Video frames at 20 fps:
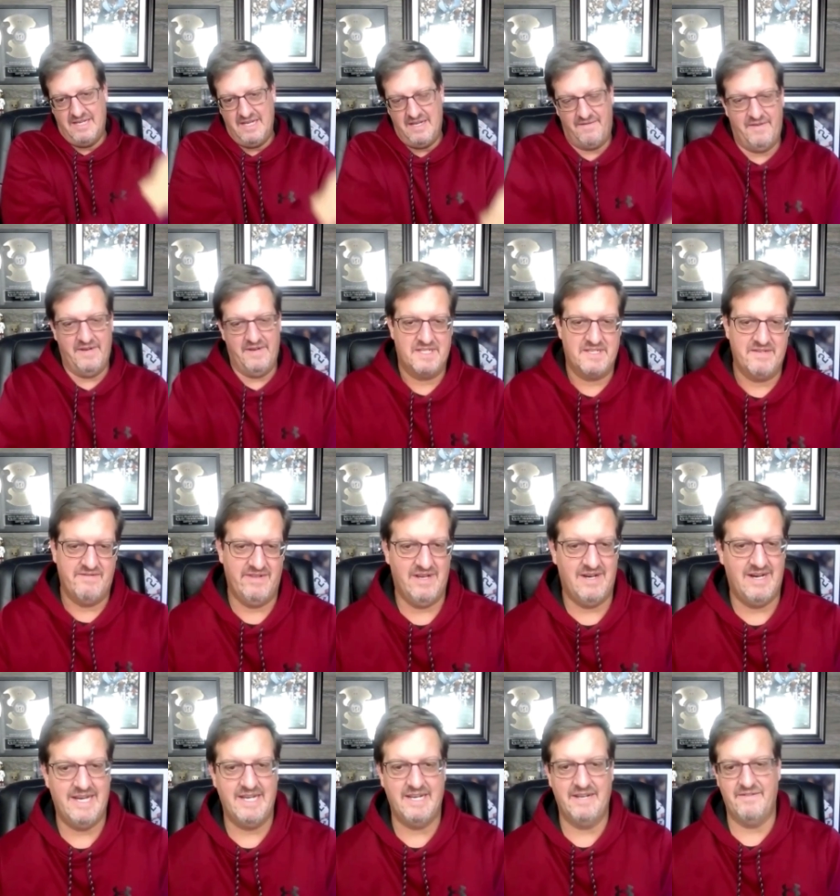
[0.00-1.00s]
defensive
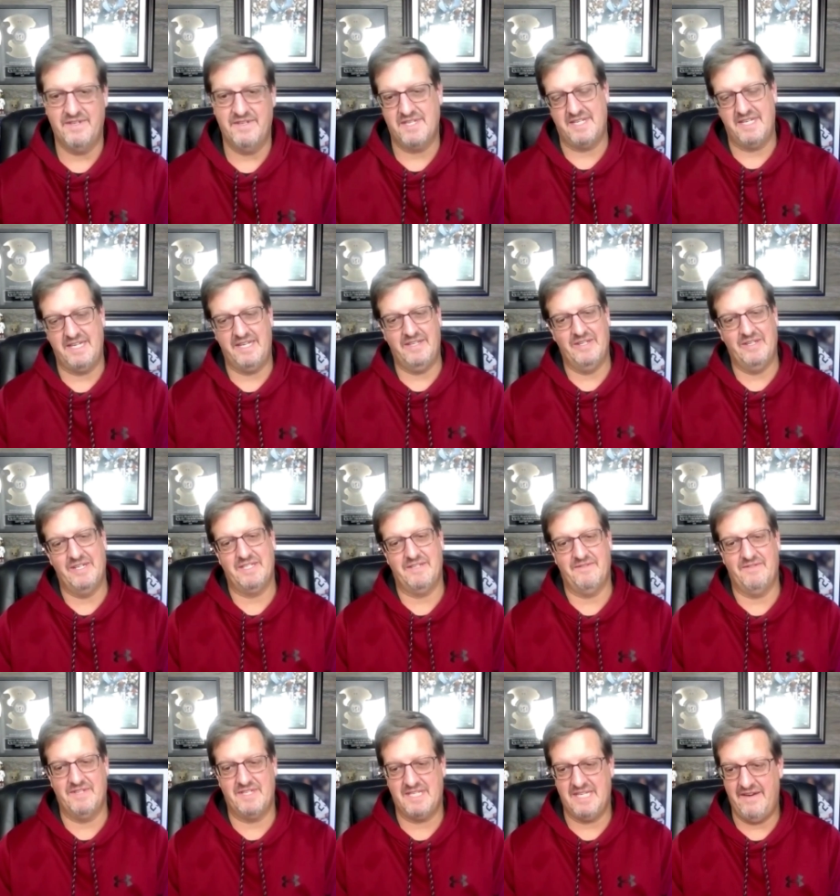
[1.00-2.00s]
line of the Steelers
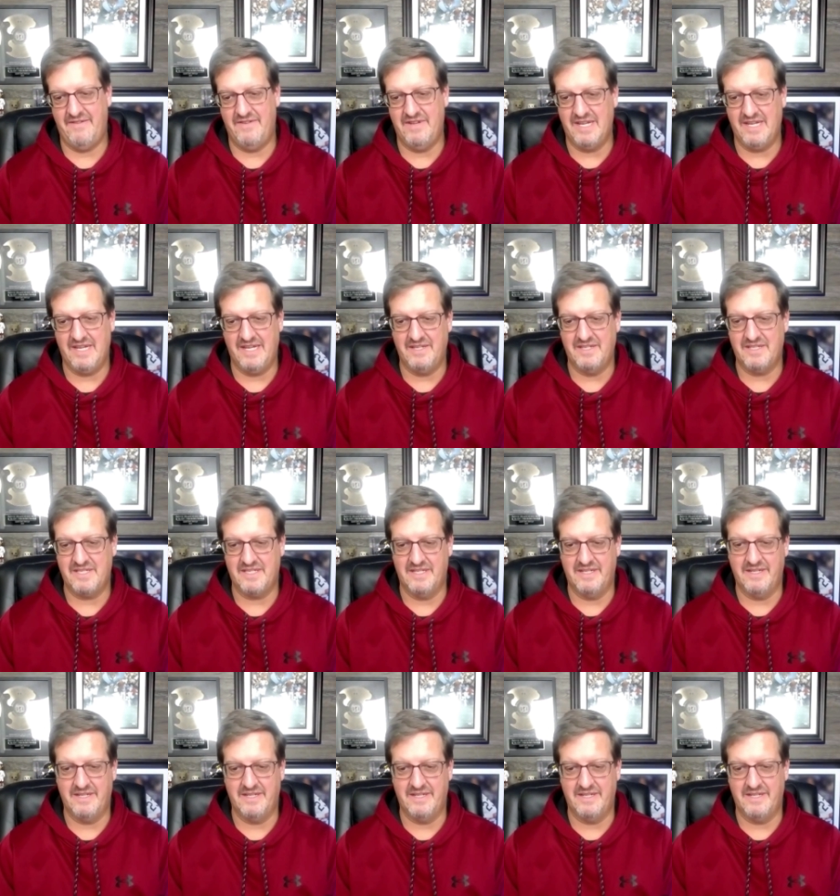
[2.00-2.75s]
of the 70s.